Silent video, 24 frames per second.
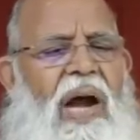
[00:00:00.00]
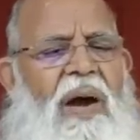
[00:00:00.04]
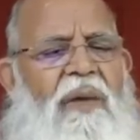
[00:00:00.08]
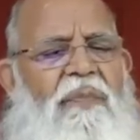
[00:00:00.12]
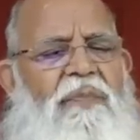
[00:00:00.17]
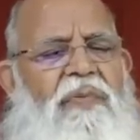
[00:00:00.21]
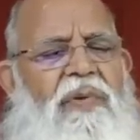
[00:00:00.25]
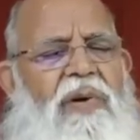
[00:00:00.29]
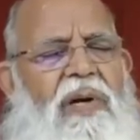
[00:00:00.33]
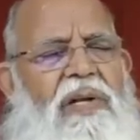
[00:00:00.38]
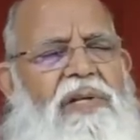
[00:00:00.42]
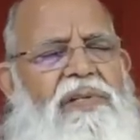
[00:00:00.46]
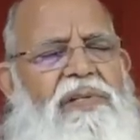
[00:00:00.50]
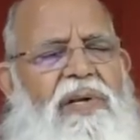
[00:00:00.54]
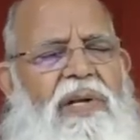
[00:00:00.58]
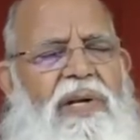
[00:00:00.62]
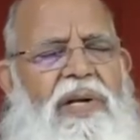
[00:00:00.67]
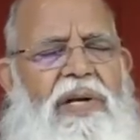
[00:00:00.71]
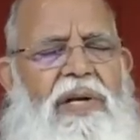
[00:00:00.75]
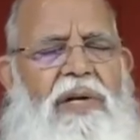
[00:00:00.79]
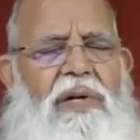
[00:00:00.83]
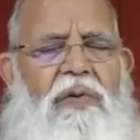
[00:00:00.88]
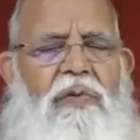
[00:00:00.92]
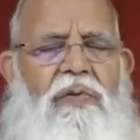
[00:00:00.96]
after
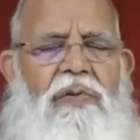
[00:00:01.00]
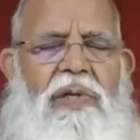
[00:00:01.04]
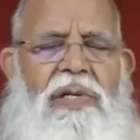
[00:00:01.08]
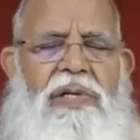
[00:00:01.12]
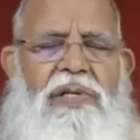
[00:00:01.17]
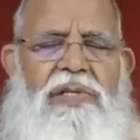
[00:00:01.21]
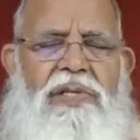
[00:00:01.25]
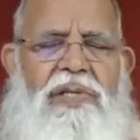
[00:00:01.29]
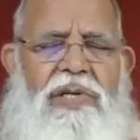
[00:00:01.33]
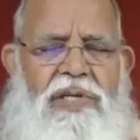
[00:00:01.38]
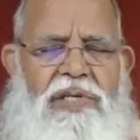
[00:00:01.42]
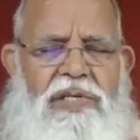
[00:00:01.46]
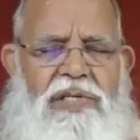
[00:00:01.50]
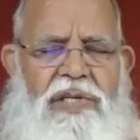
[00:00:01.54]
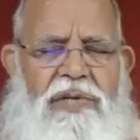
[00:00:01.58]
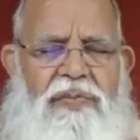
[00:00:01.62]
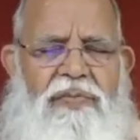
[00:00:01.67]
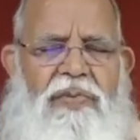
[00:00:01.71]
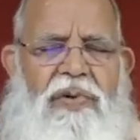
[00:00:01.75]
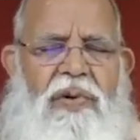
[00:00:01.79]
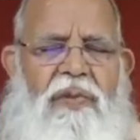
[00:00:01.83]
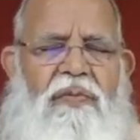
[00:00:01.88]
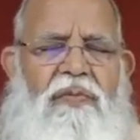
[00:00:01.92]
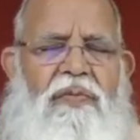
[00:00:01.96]
listening to the
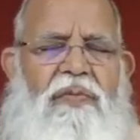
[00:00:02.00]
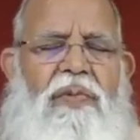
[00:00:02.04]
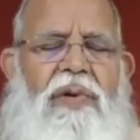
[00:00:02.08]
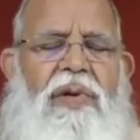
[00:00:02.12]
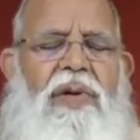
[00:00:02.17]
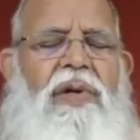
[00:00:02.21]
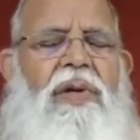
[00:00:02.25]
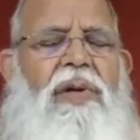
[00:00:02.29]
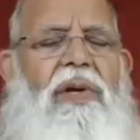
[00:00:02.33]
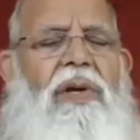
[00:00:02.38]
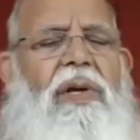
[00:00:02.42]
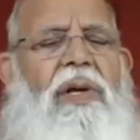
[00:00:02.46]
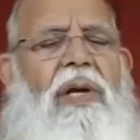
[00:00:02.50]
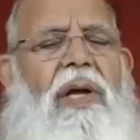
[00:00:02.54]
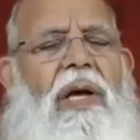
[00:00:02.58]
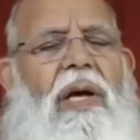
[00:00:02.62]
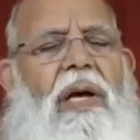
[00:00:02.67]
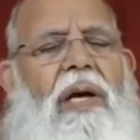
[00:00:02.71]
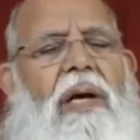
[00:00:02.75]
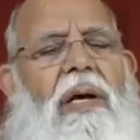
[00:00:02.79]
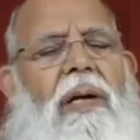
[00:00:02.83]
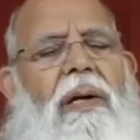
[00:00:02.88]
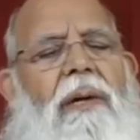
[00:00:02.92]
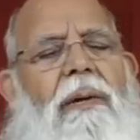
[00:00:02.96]
instruction from
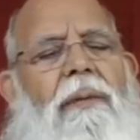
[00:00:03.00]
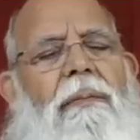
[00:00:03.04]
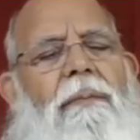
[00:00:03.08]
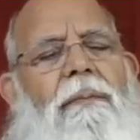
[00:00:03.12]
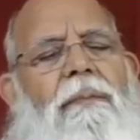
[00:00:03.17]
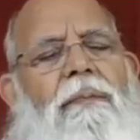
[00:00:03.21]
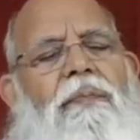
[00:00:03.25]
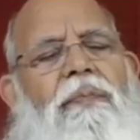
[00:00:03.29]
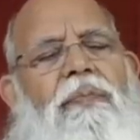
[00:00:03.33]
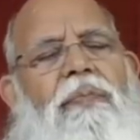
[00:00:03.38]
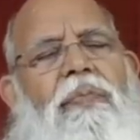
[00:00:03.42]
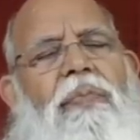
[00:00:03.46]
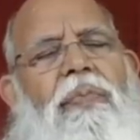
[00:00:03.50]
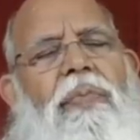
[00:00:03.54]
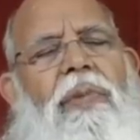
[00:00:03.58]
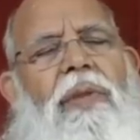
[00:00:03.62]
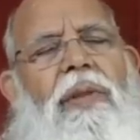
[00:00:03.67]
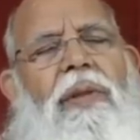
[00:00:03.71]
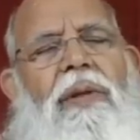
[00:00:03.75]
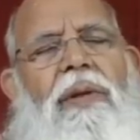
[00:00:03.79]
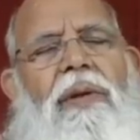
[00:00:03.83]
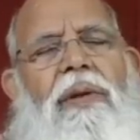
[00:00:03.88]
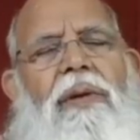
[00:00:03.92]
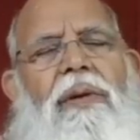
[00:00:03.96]
um,
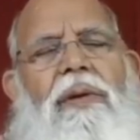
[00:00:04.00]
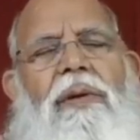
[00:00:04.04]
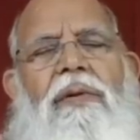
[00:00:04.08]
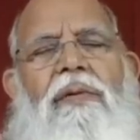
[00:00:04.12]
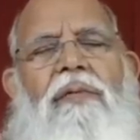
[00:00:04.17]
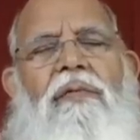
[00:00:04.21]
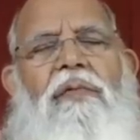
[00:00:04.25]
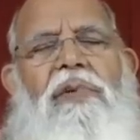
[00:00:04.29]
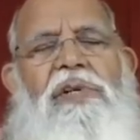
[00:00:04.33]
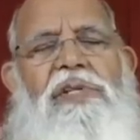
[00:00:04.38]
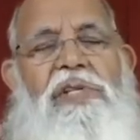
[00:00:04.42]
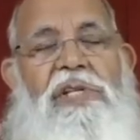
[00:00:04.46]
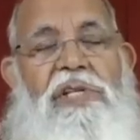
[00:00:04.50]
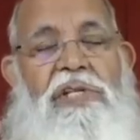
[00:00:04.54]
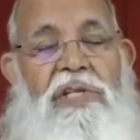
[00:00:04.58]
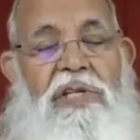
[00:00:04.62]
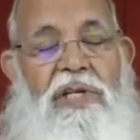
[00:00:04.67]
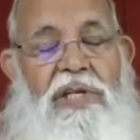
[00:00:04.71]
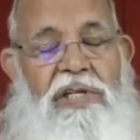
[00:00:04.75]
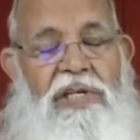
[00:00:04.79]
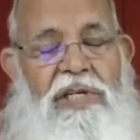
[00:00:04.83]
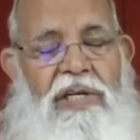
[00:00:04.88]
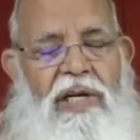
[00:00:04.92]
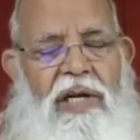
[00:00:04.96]

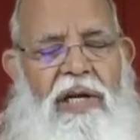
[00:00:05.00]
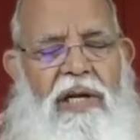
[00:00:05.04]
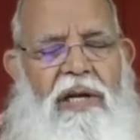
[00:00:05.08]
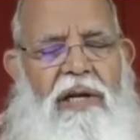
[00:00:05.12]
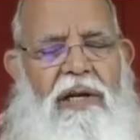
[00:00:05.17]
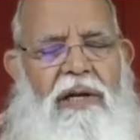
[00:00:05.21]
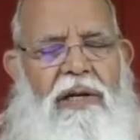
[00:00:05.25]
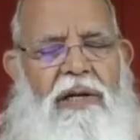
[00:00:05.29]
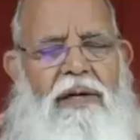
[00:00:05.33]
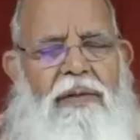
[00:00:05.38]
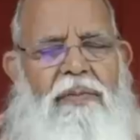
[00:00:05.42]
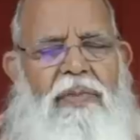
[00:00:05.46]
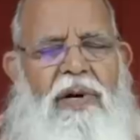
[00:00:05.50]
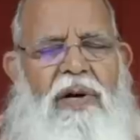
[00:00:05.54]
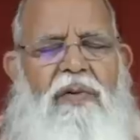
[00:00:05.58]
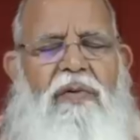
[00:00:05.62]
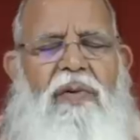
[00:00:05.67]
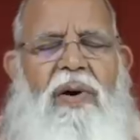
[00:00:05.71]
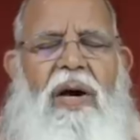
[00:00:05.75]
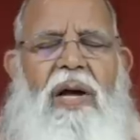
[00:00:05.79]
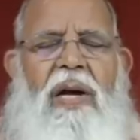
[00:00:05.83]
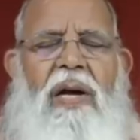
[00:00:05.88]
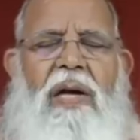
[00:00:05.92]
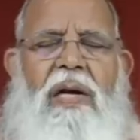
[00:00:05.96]
Vashishtaji,
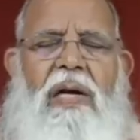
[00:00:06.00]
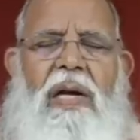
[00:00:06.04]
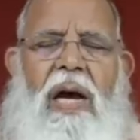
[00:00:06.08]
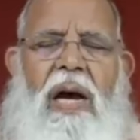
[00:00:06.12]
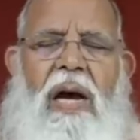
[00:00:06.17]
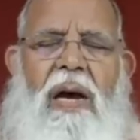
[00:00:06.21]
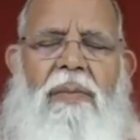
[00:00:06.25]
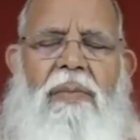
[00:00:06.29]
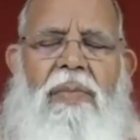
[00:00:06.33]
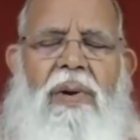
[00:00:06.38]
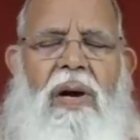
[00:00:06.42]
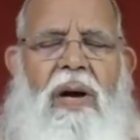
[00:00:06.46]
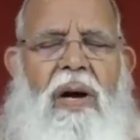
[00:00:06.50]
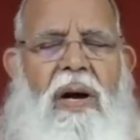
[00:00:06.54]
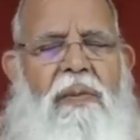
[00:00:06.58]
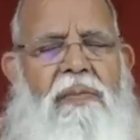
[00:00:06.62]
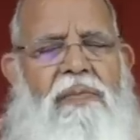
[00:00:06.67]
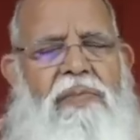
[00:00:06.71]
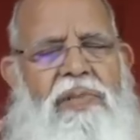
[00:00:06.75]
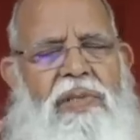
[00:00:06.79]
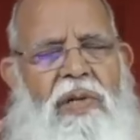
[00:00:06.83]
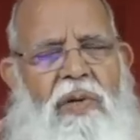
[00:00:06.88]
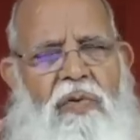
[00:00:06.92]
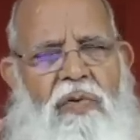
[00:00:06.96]
Bhagwan Ram
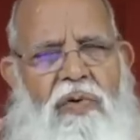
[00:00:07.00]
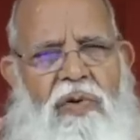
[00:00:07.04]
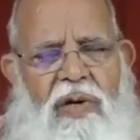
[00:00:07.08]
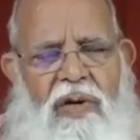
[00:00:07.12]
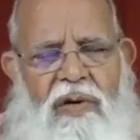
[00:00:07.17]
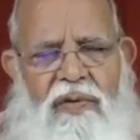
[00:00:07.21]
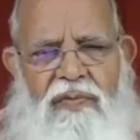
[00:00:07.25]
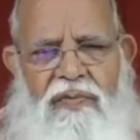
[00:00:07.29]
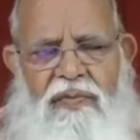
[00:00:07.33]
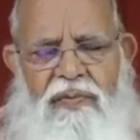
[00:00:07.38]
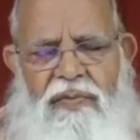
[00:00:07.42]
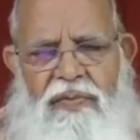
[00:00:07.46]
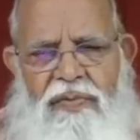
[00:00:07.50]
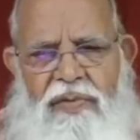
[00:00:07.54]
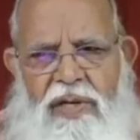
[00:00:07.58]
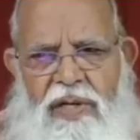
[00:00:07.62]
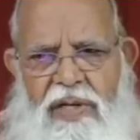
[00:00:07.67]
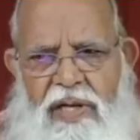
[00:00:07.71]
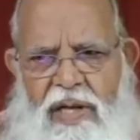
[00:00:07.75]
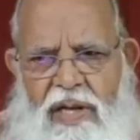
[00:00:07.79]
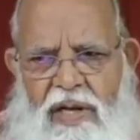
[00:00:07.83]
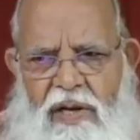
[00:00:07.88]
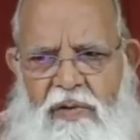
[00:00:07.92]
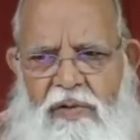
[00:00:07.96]
comes out of the
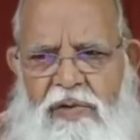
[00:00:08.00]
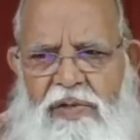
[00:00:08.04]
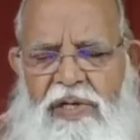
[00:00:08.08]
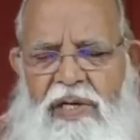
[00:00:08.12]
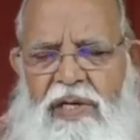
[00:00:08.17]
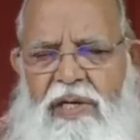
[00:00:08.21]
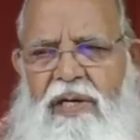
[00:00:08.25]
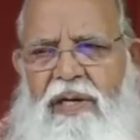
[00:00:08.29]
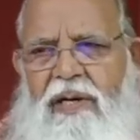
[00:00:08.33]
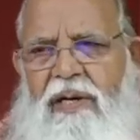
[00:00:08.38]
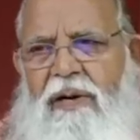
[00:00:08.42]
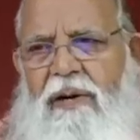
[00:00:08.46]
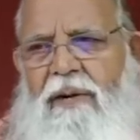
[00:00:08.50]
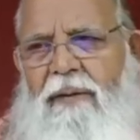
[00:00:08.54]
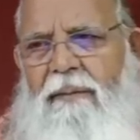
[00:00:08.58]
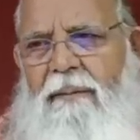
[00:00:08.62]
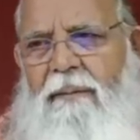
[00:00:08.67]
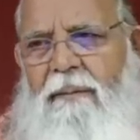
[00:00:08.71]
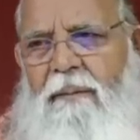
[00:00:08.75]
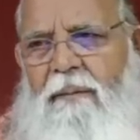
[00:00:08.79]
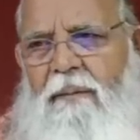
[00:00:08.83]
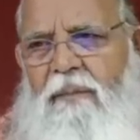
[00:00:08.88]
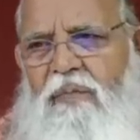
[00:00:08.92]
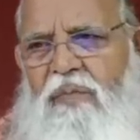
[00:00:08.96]
delusion
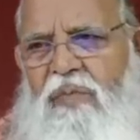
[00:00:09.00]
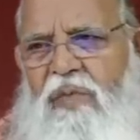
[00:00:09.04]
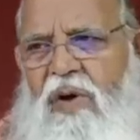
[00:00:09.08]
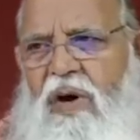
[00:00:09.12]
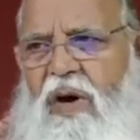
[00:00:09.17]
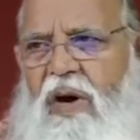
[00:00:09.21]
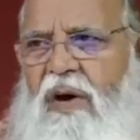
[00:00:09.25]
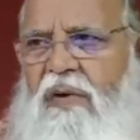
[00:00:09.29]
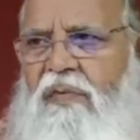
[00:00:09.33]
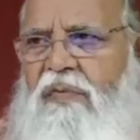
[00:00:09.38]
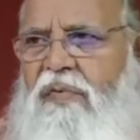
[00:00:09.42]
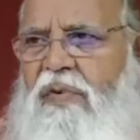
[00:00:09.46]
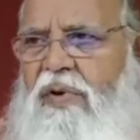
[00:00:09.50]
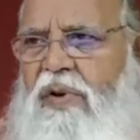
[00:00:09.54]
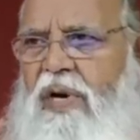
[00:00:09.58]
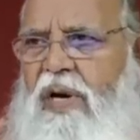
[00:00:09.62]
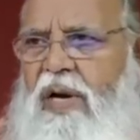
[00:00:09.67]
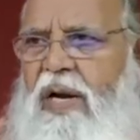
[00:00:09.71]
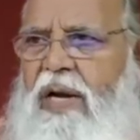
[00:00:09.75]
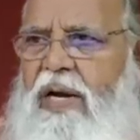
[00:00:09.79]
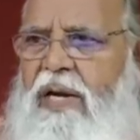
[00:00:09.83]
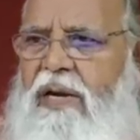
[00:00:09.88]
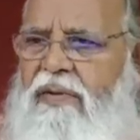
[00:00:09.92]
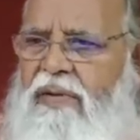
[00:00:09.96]
of
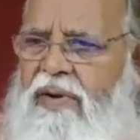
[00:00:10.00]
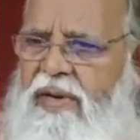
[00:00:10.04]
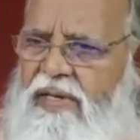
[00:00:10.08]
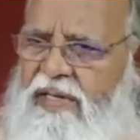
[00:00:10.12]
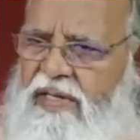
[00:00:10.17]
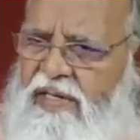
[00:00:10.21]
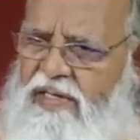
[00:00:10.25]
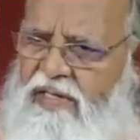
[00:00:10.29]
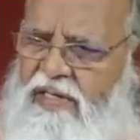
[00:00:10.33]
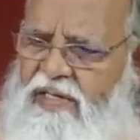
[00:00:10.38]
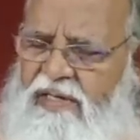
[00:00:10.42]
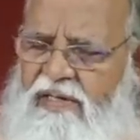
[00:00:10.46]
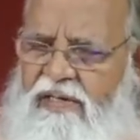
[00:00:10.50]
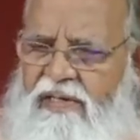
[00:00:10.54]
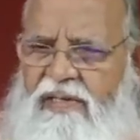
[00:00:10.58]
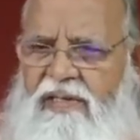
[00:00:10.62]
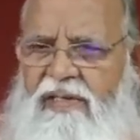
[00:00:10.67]
relative existence